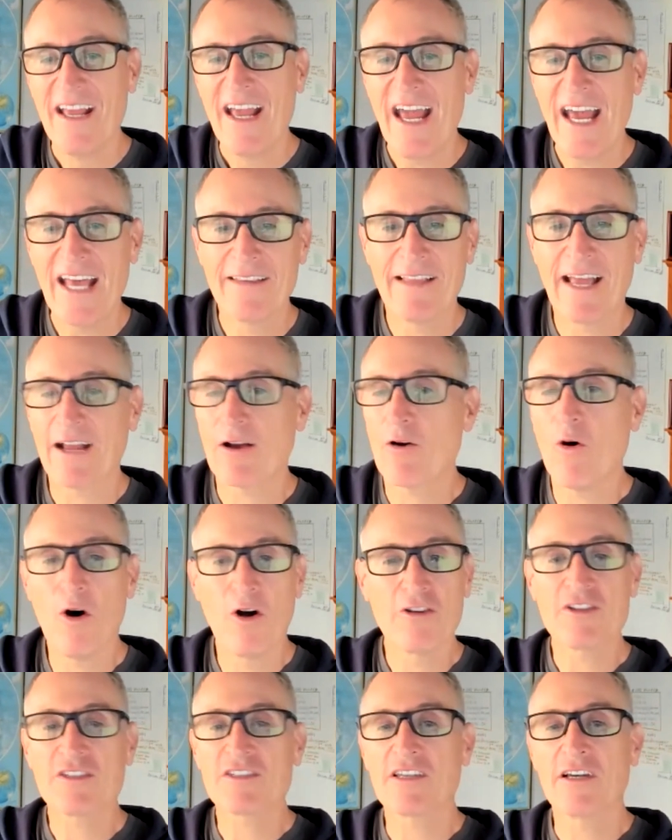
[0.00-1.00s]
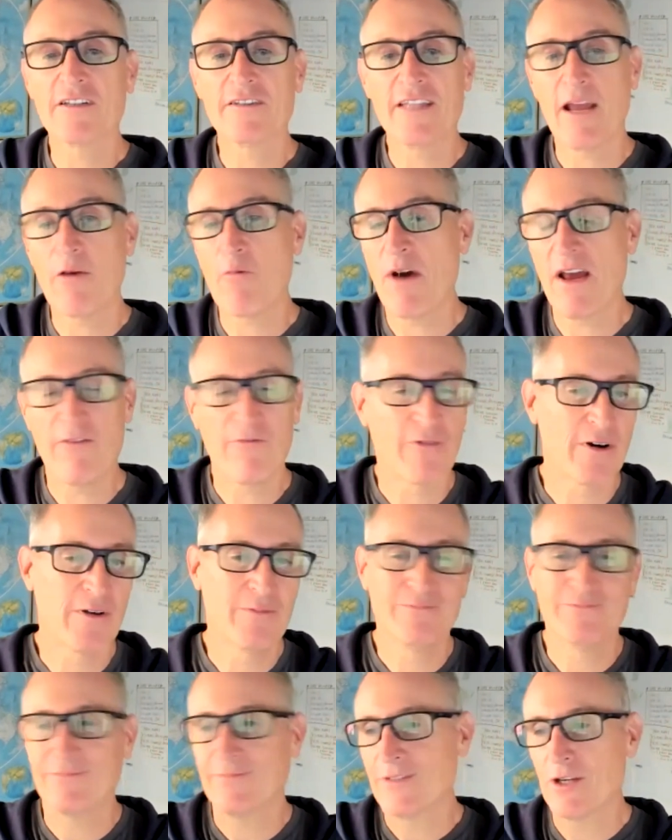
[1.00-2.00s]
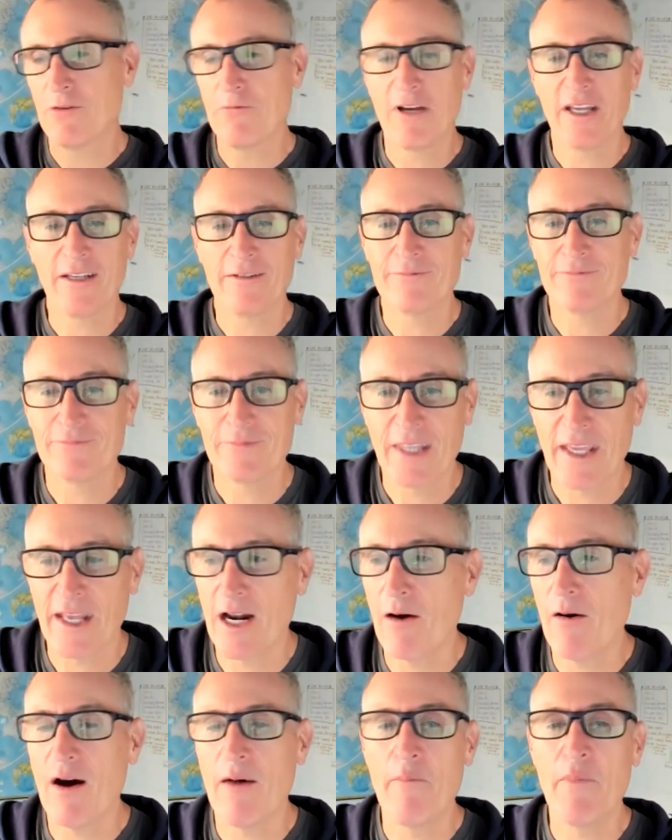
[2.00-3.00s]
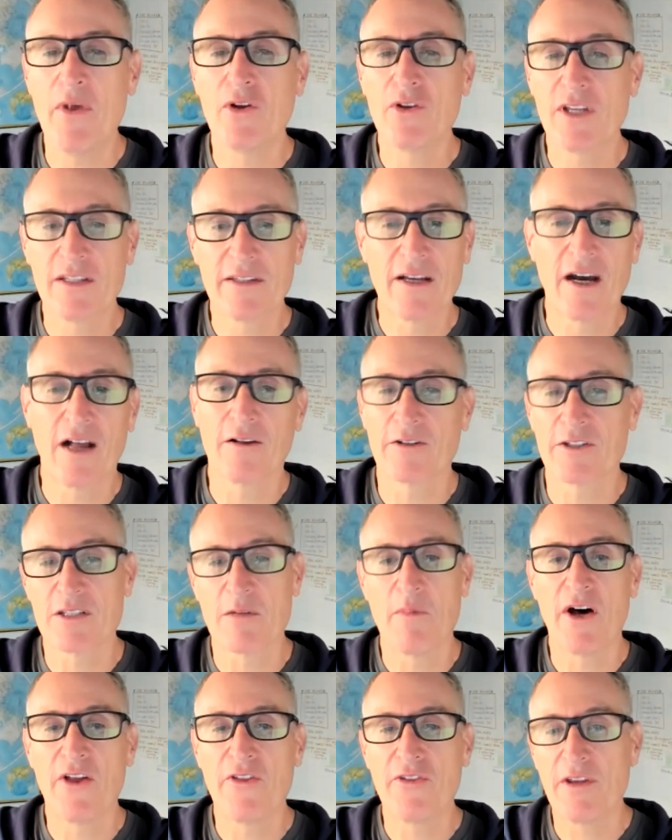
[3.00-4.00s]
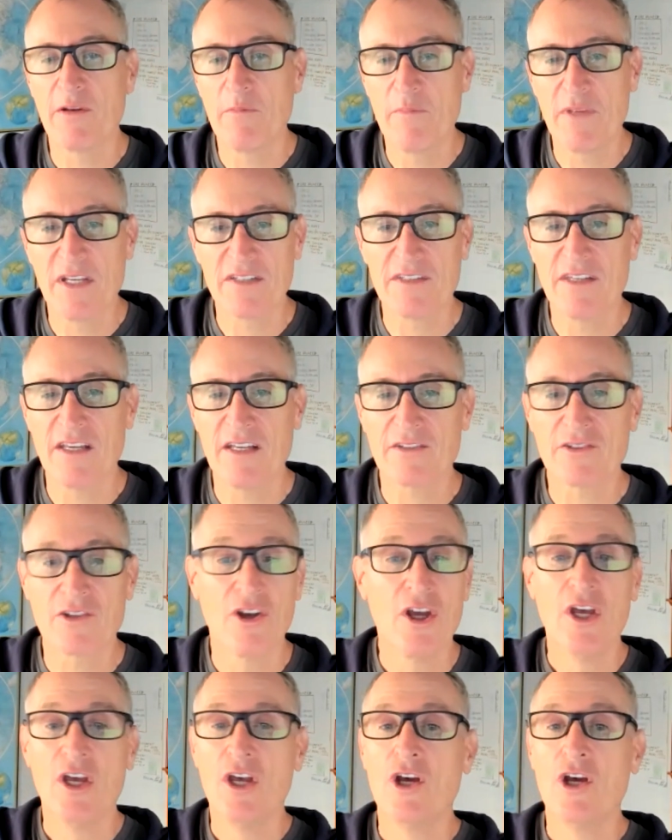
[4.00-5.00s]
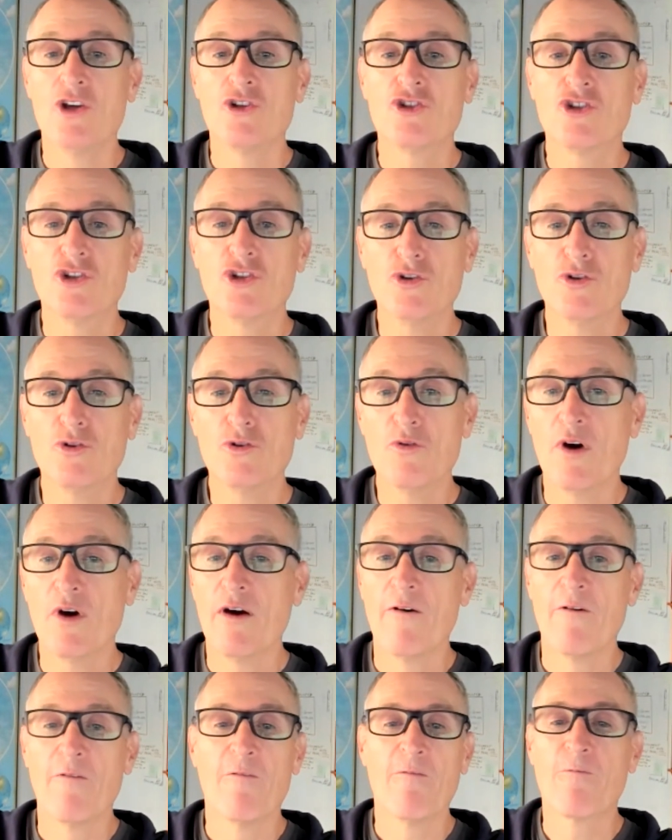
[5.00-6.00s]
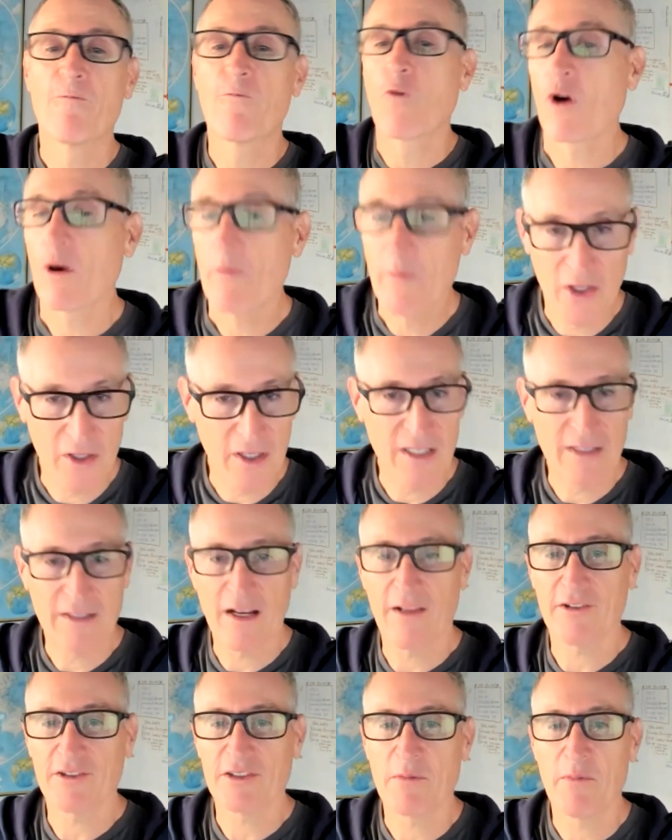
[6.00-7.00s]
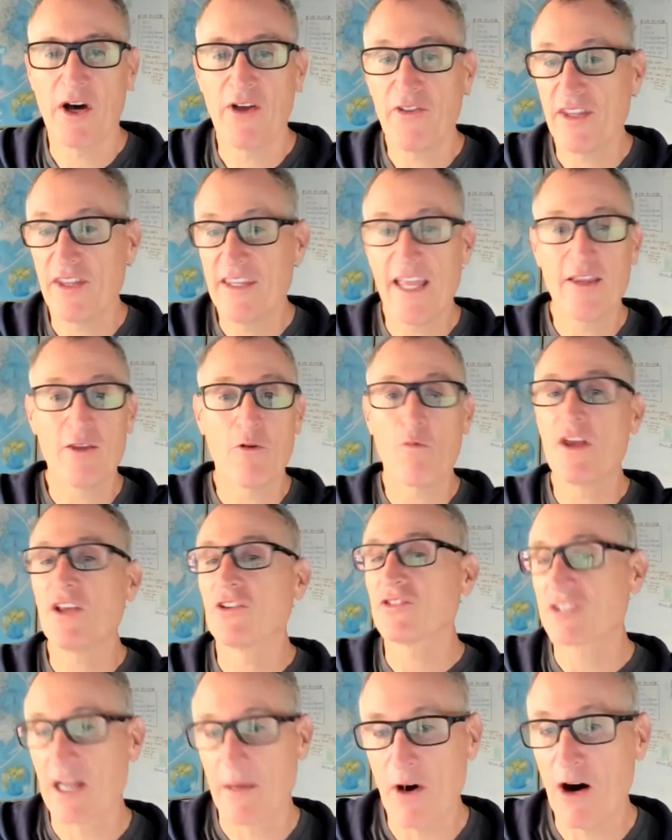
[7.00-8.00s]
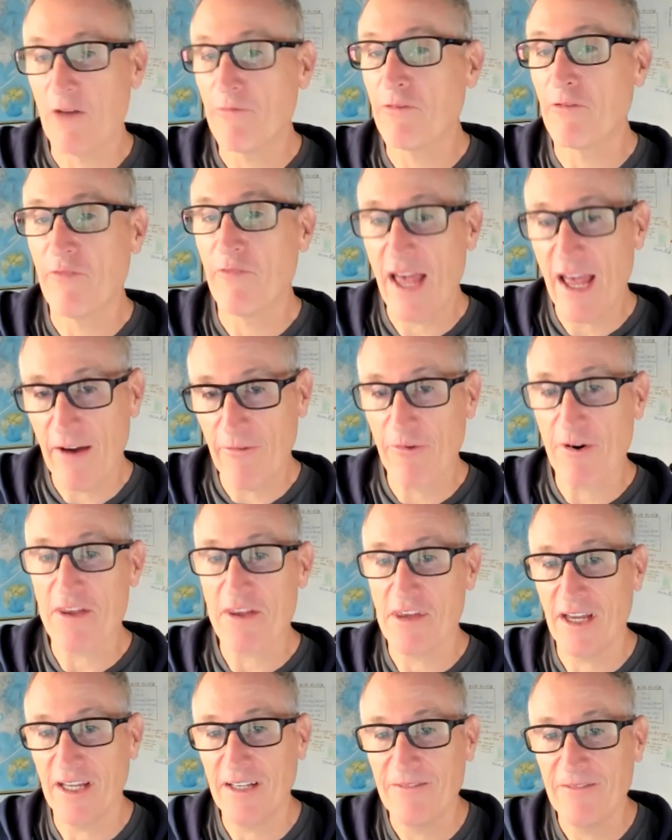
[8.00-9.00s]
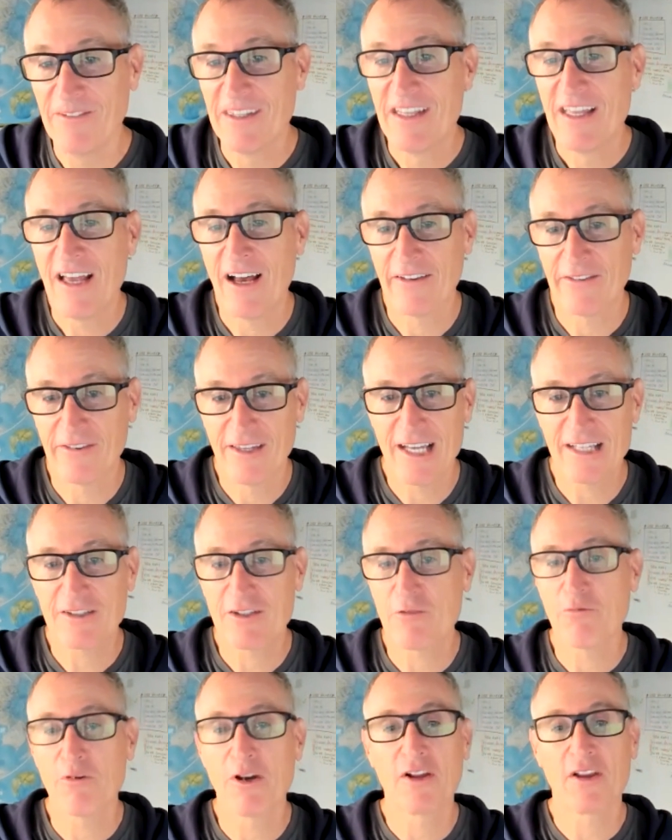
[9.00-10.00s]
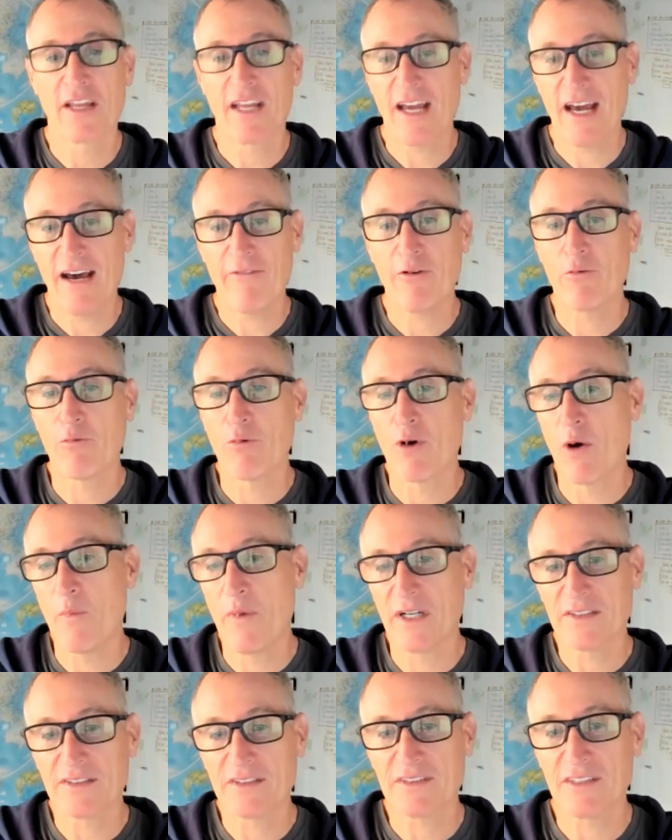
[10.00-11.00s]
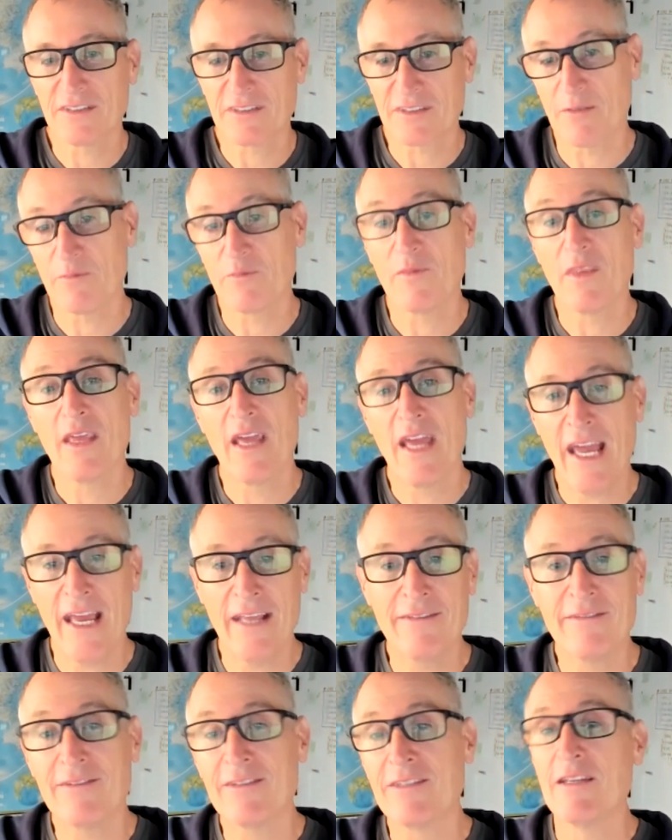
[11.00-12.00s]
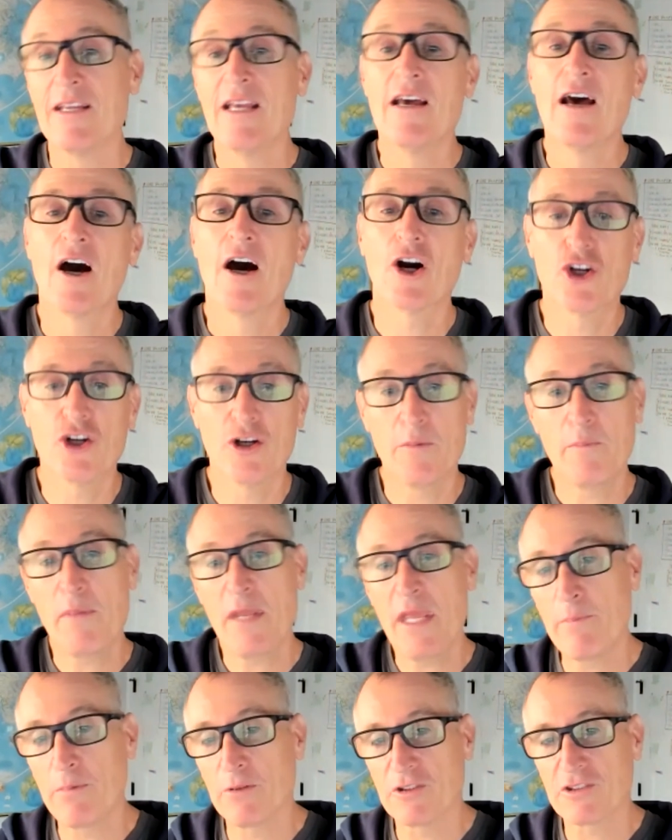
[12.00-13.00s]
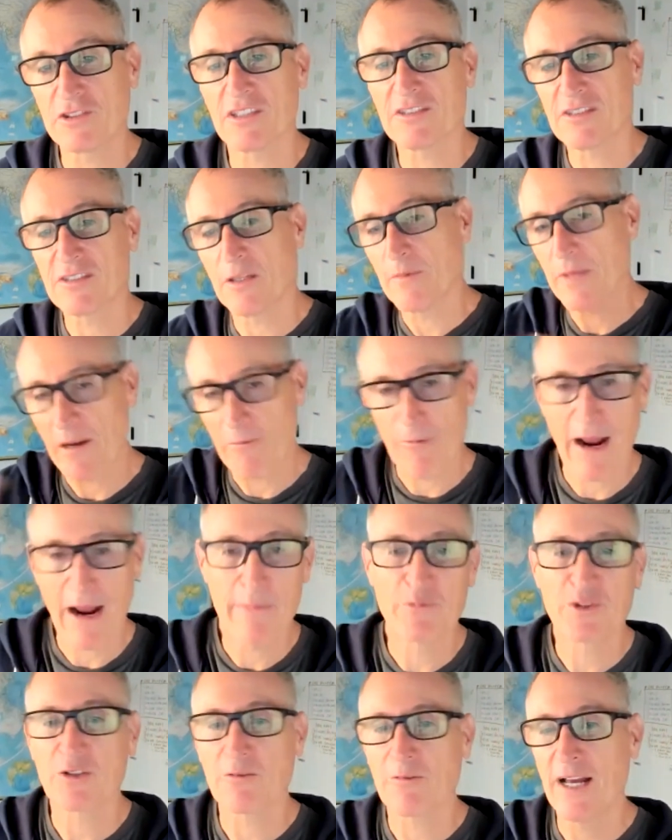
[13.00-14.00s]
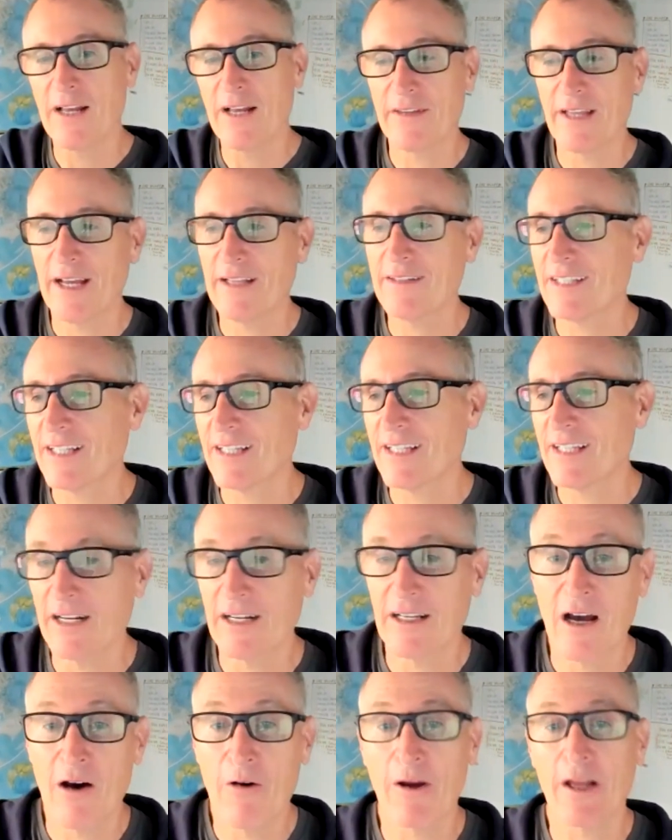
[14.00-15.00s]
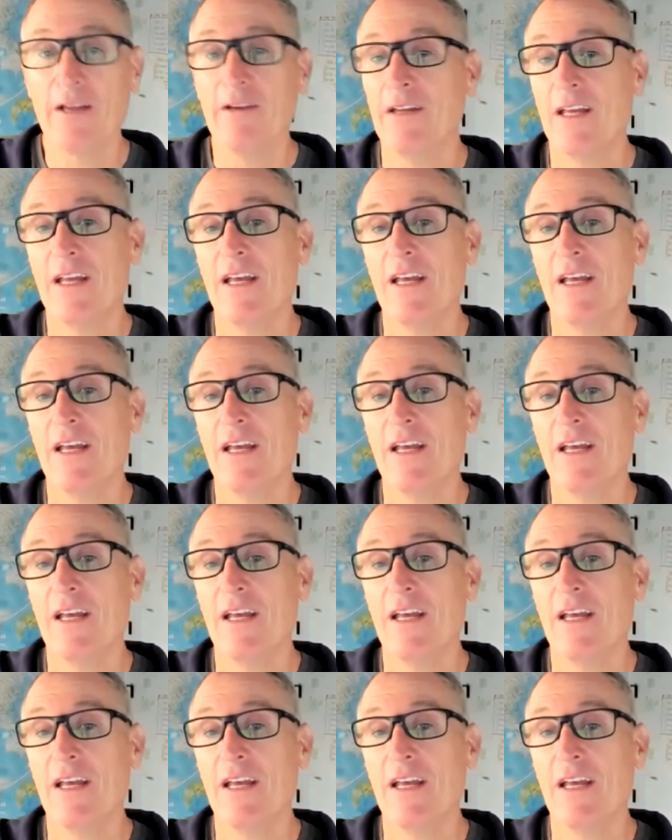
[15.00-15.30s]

And like all of a sudden they went from doing, $1 million a month in business to $4 million a month. And then the wheels come off of everything, unless you really have a robust system and a good people system that wraps around that to get it going.